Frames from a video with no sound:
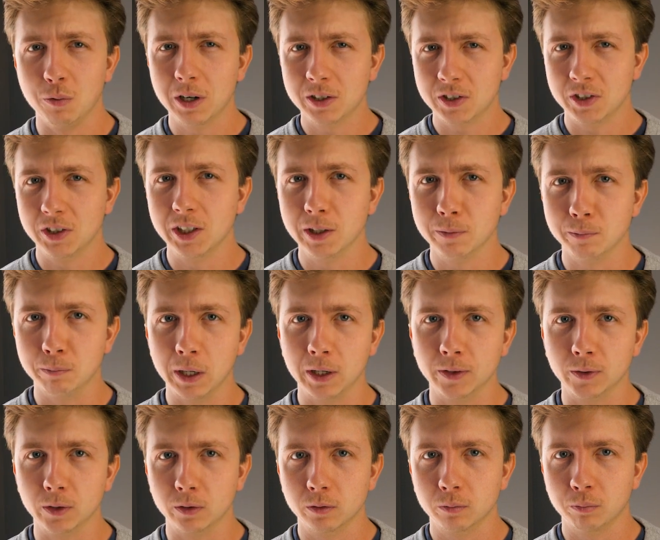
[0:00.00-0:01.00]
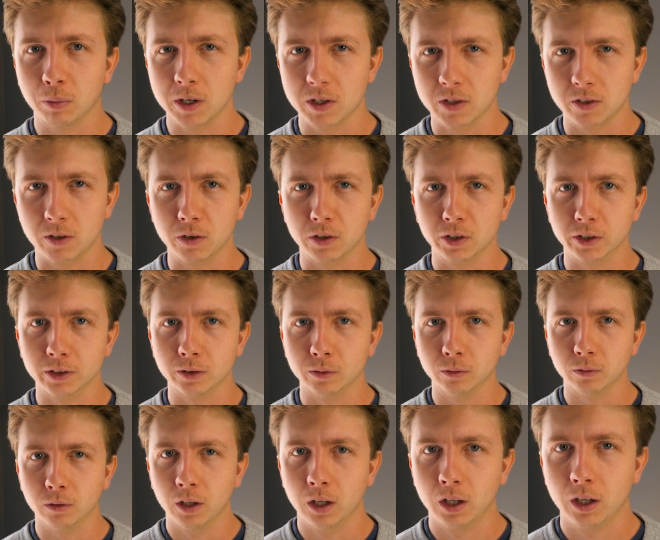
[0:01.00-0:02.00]
actually get better by starting
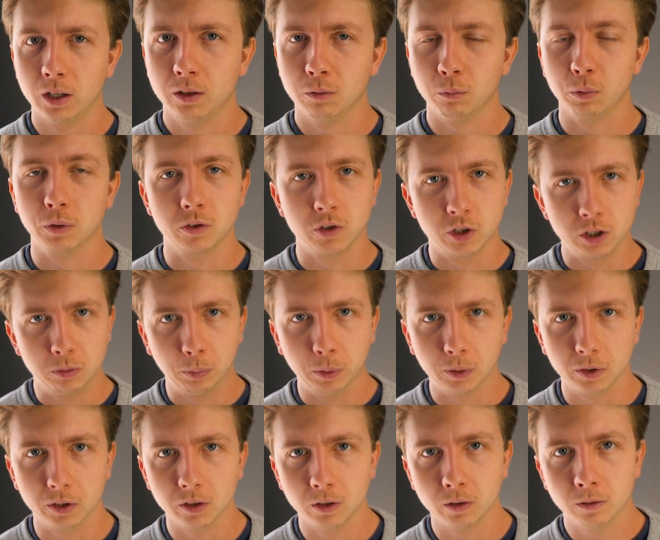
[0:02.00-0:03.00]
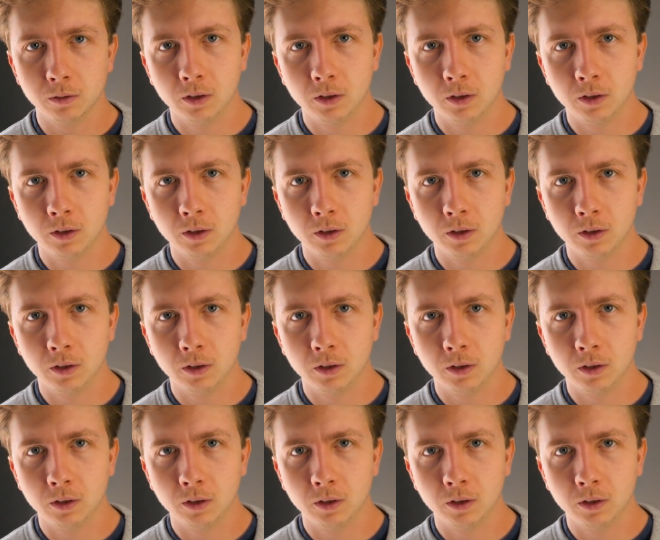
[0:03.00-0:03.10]
out with cheaper gear.